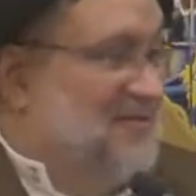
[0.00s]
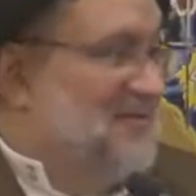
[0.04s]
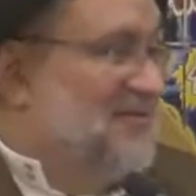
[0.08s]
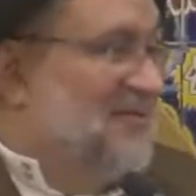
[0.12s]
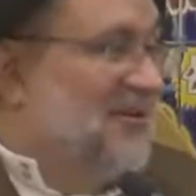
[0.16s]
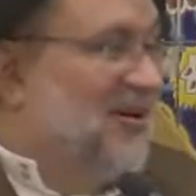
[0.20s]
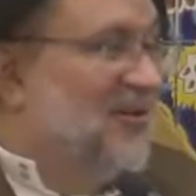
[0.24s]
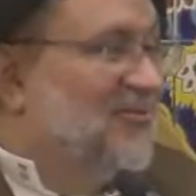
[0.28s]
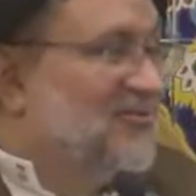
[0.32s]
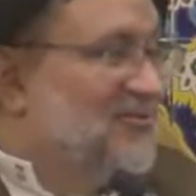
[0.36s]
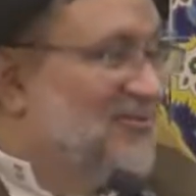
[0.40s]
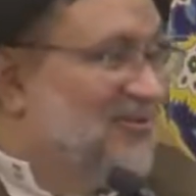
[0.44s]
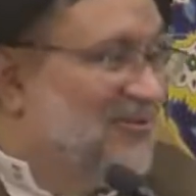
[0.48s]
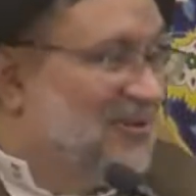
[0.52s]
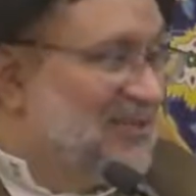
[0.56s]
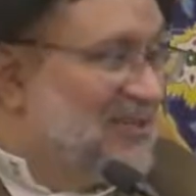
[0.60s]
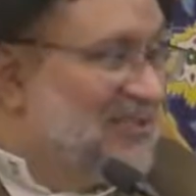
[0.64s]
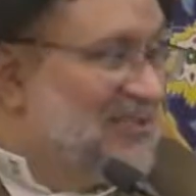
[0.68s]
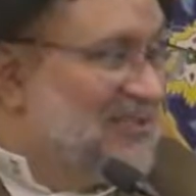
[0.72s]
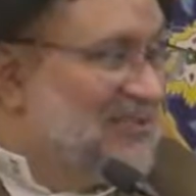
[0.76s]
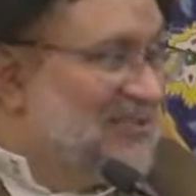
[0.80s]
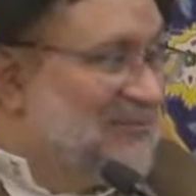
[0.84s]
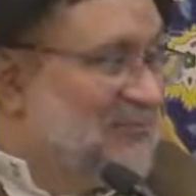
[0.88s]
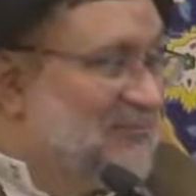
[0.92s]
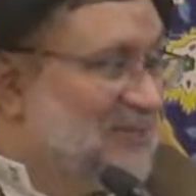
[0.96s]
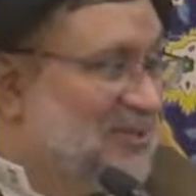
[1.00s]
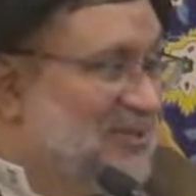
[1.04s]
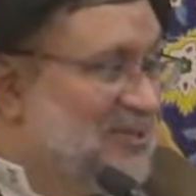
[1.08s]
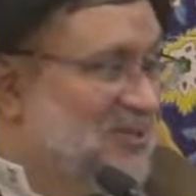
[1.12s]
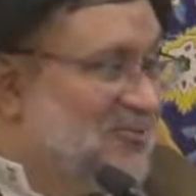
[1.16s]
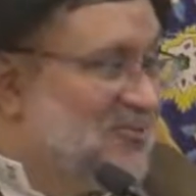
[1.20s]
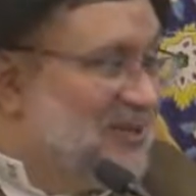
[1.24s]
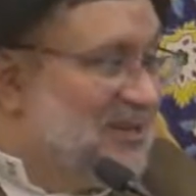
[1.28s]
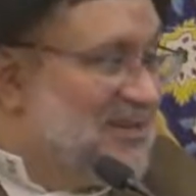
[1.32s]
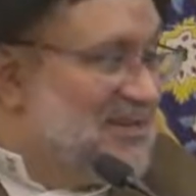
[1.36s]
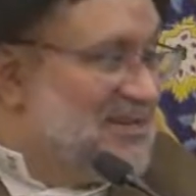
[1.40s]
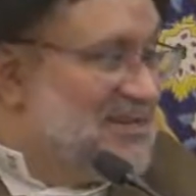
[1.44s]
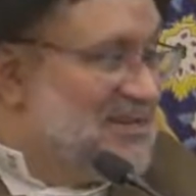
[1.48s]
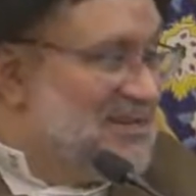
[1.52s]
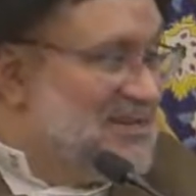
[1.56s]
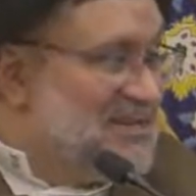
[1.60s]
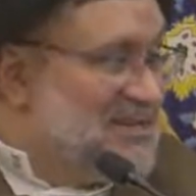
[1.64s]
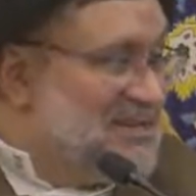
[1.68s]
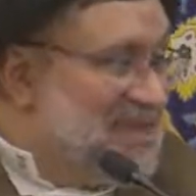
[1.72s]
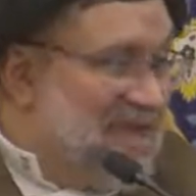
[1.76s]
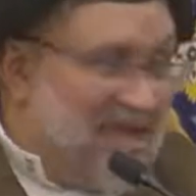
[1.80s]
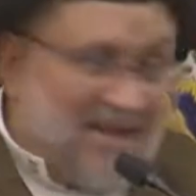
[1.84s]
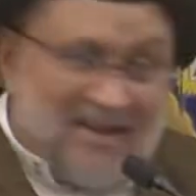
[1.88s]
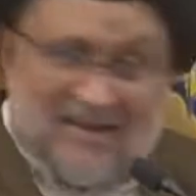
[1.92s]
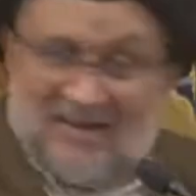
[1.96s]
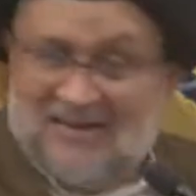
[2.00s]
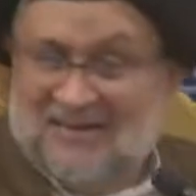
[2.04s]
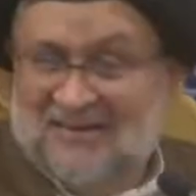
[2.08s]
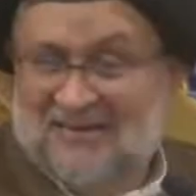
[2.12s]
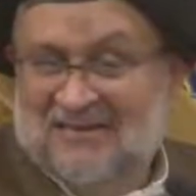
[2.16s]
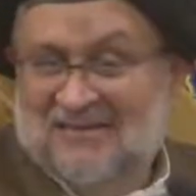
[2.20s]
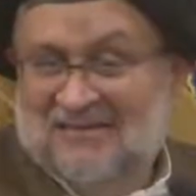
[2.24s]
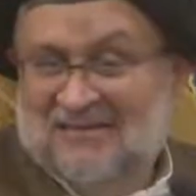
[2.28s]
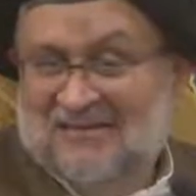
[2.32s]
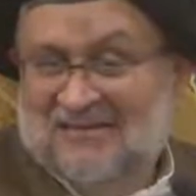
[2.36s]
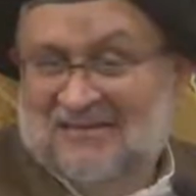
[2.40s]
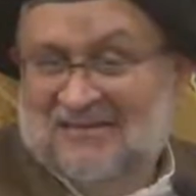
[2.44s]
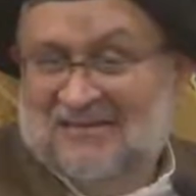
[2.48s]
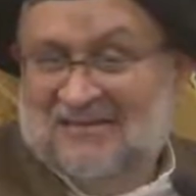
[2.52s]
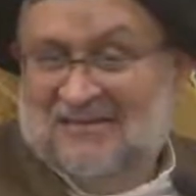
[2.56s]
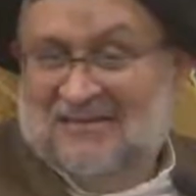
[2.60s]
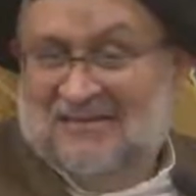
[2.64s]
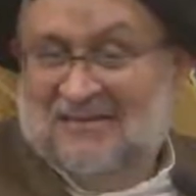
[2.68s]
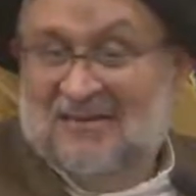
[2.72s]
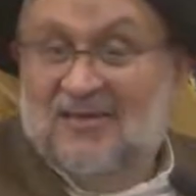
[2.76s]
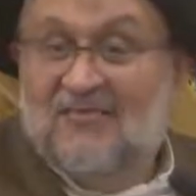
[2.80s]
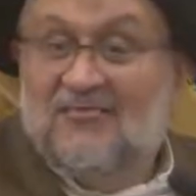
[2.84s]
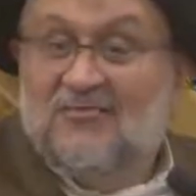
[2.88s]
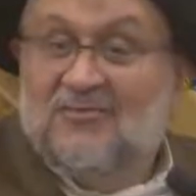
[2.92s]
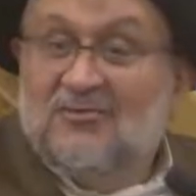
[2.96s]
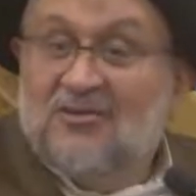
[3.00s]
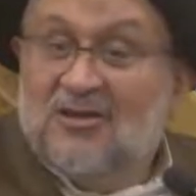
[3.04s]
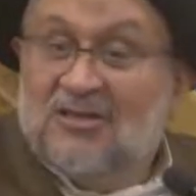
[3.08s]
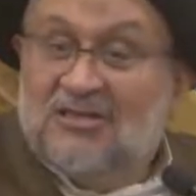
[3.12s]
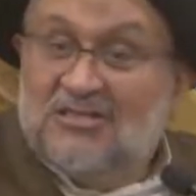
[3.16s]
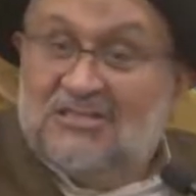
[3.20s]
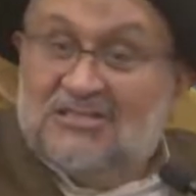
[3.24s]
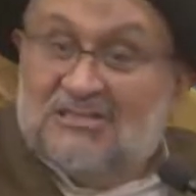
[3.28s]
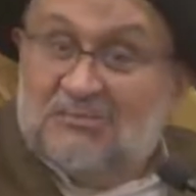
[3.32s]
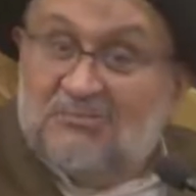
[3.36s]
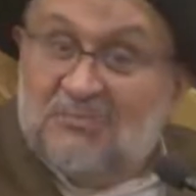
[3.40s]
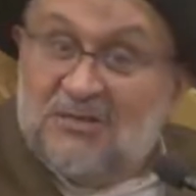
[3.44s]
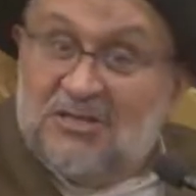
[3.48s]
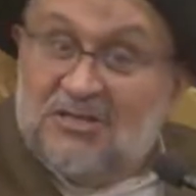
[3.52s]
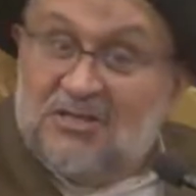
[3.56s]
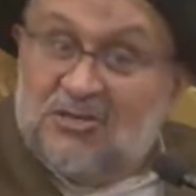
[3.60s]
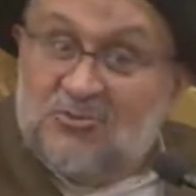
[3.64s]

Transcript: of your spiritual leader, if your spiritual